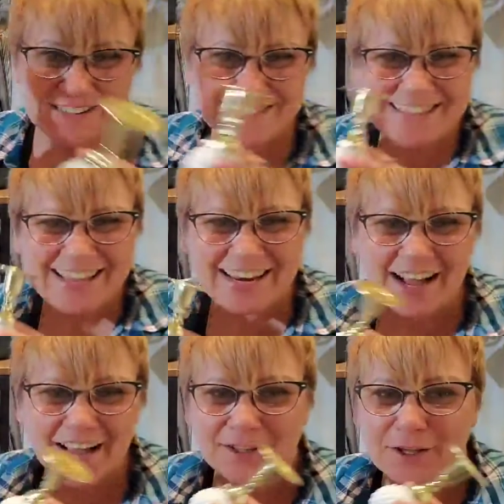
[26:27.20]
who knows me
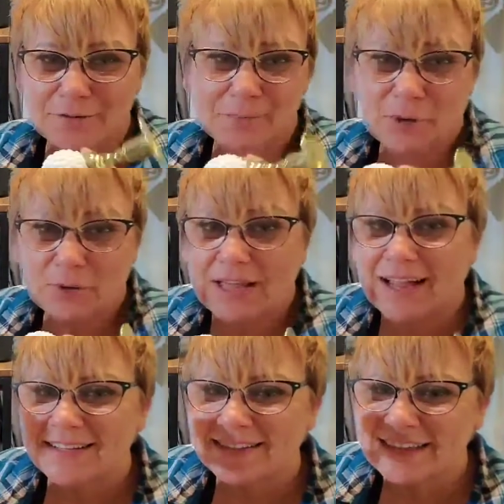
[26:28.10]
knows that I
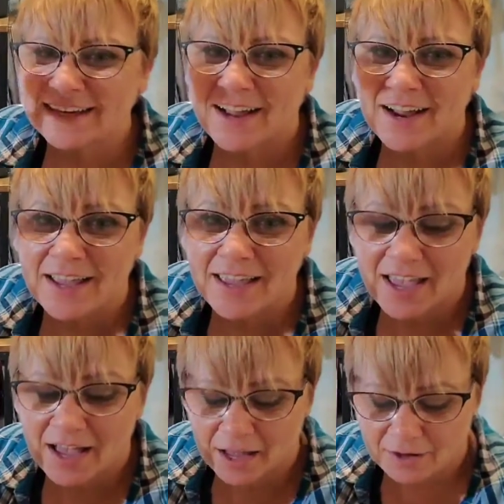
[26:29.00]
love milk glass,
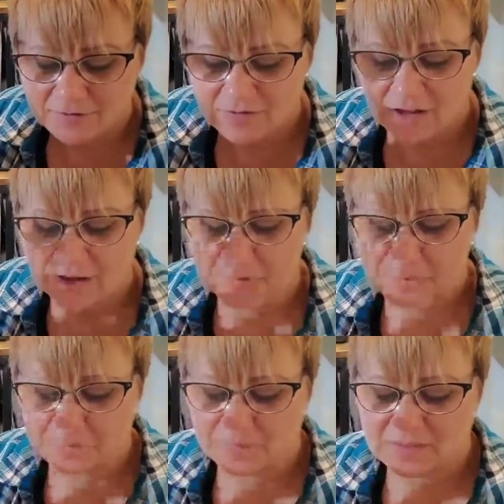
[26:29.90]
and I
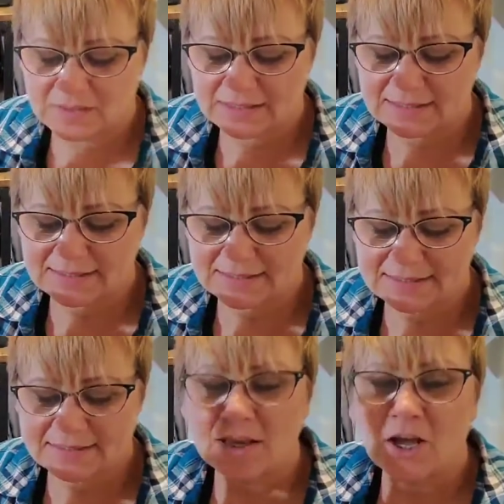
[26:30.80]
have
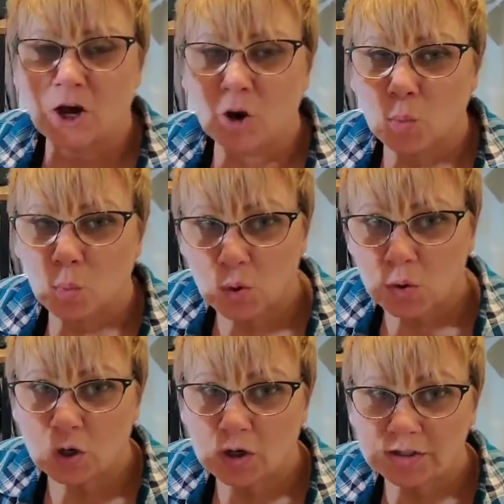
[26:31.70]
this
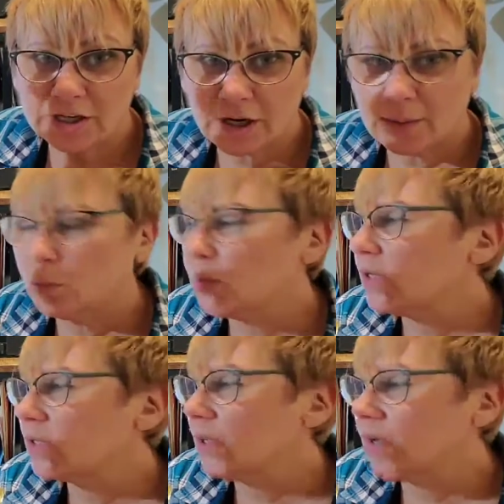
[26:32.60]
real
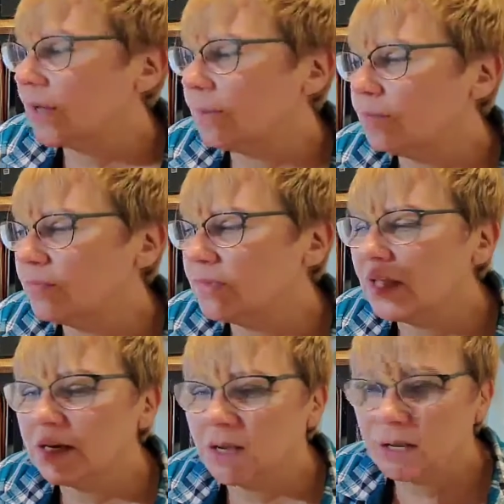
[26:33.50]
hard time with
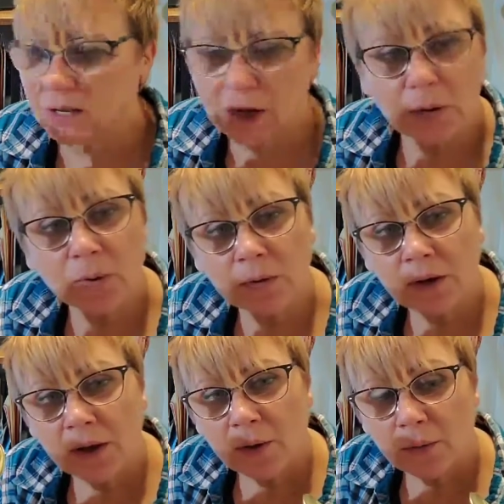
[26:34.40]
letting
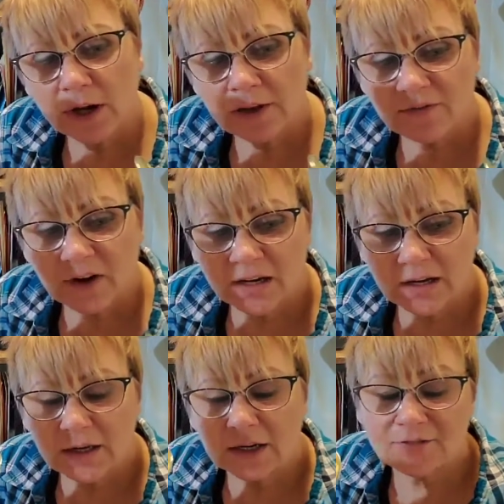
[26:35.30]
it go
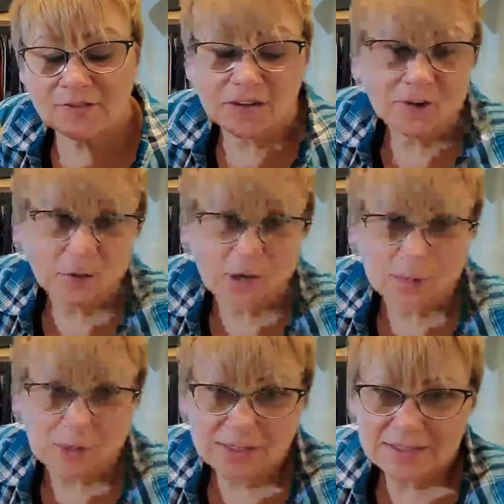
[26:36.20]
when I find it, and I
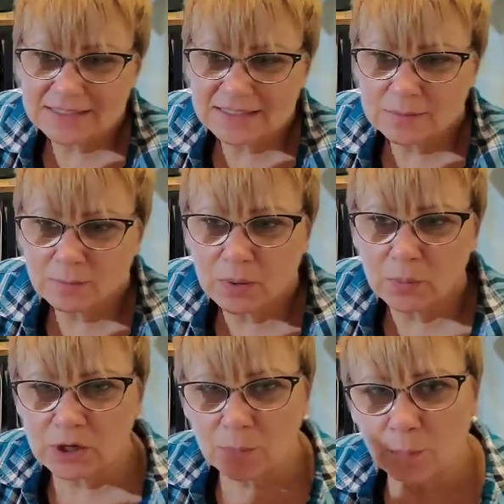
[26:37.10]
find unique
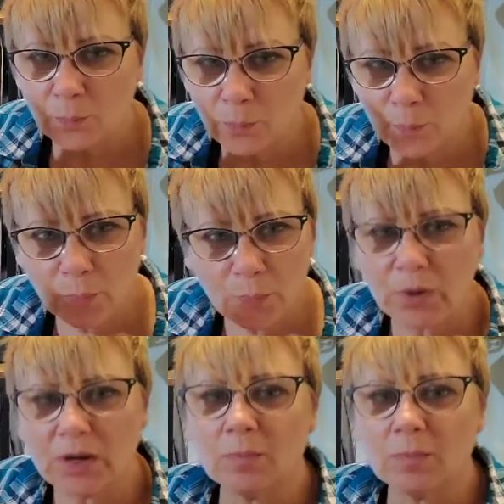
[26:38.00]
pieces. But when you